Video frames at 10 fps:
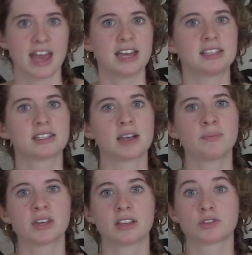It's
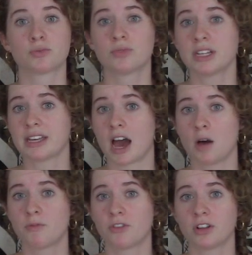something that's really
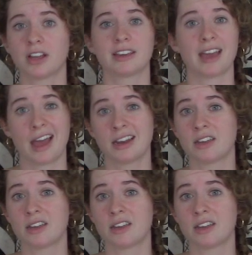helpful, again,